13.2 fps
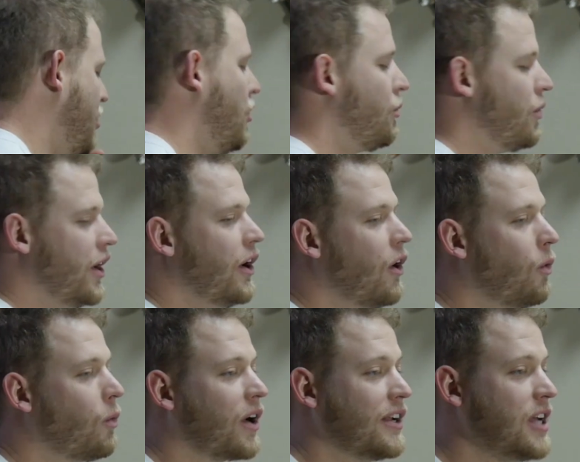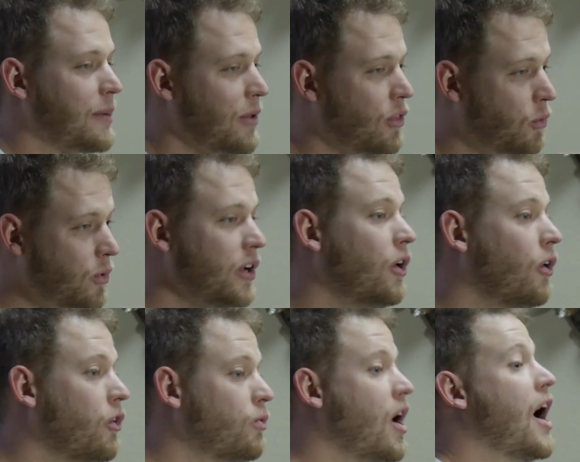The reel, we're going to talk about the
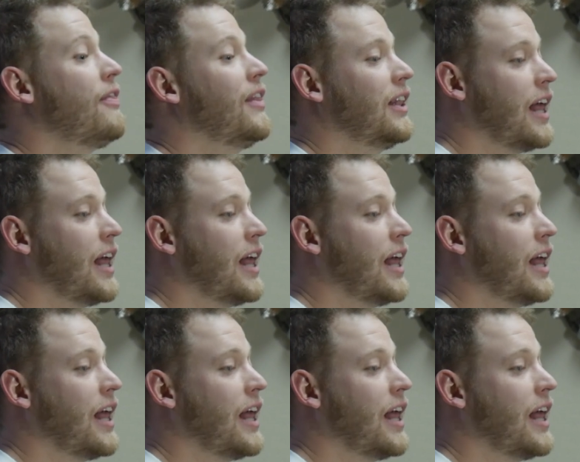reel, the rod, the